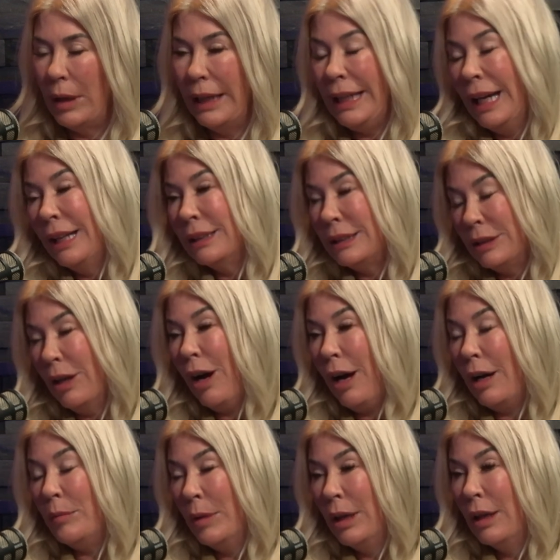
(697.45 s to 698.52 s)
I can't
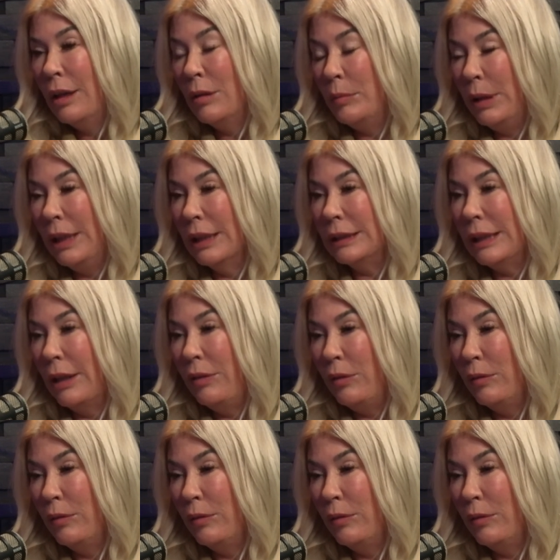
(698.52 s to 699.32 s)
stop because I